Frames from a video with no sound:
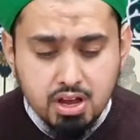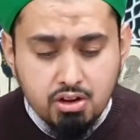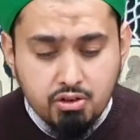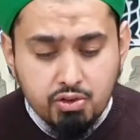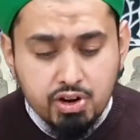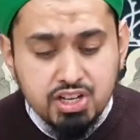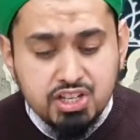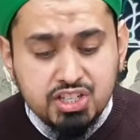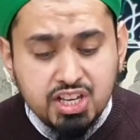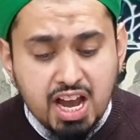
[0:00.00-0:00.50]

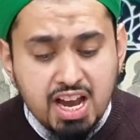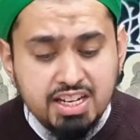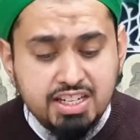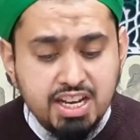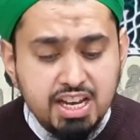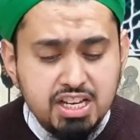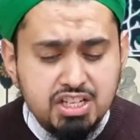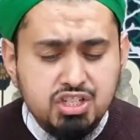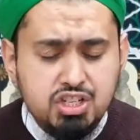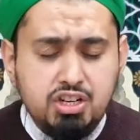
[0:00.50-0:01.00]

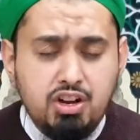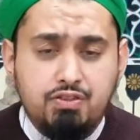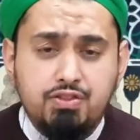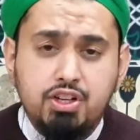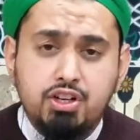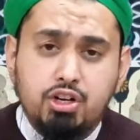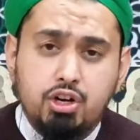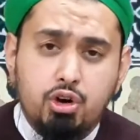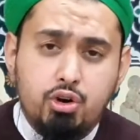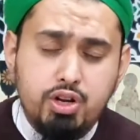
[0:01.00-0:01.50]
recitation of
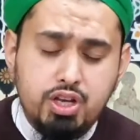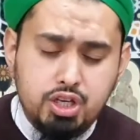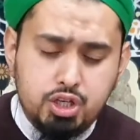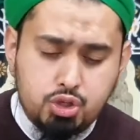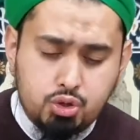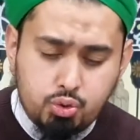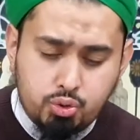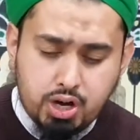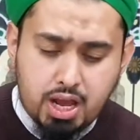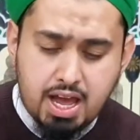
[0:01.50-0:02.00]
the glorious
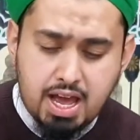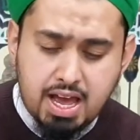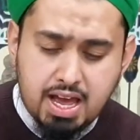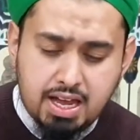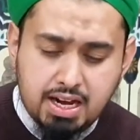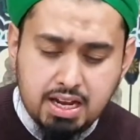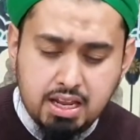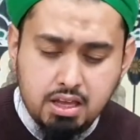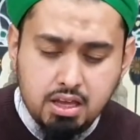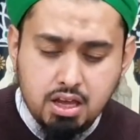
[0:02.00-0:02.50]

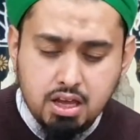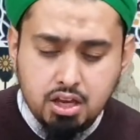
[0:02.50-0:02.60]
Quran,